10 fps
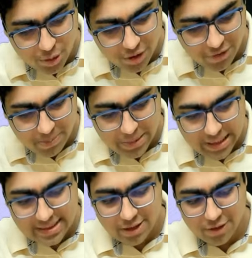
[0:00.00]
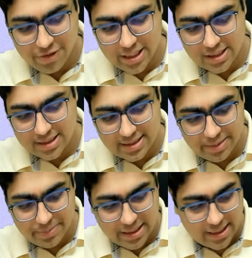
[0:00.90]
of complete set of financial
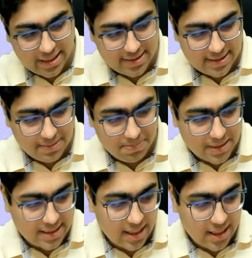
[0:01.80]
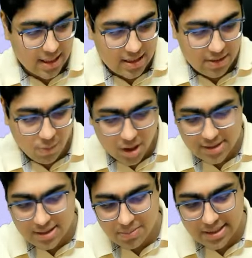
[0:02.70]
statement, there is this masala. What is
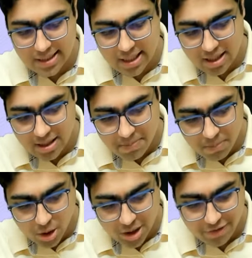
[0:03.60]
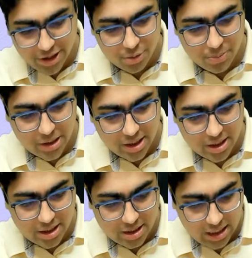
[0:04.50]
the masala? Modified
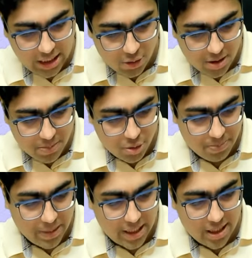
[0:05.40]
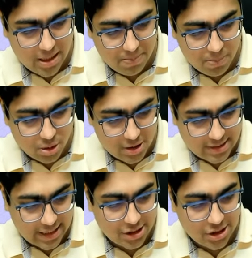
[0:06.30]
opinion, EOM home para, Murg
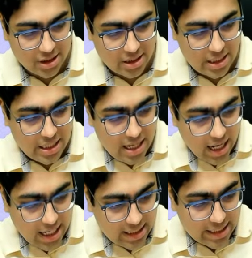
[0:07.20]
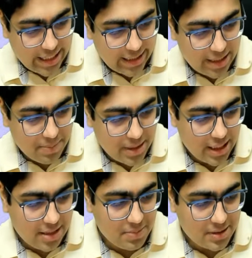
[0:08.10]
section, uncorrected
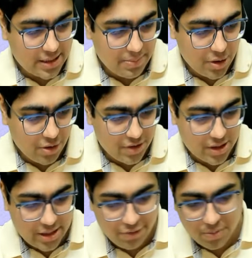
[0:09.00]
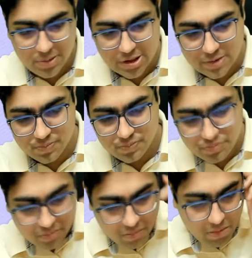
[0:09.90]
material misstatement of other information.
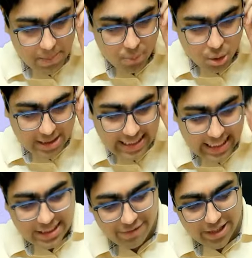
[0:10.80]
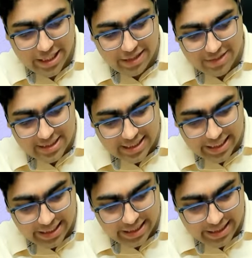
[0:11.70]
Murg section, where did we
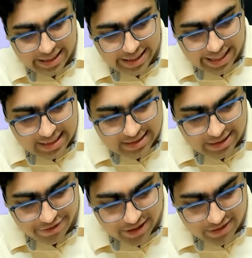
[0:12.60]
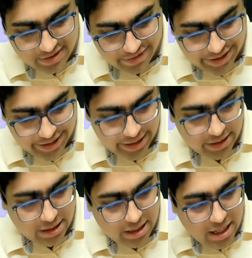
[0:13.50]
study? SA
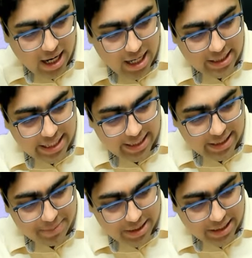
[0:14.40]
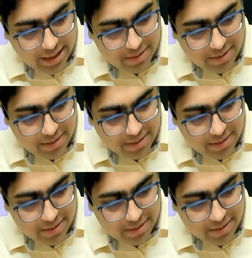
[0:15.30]
570. Uncorrected material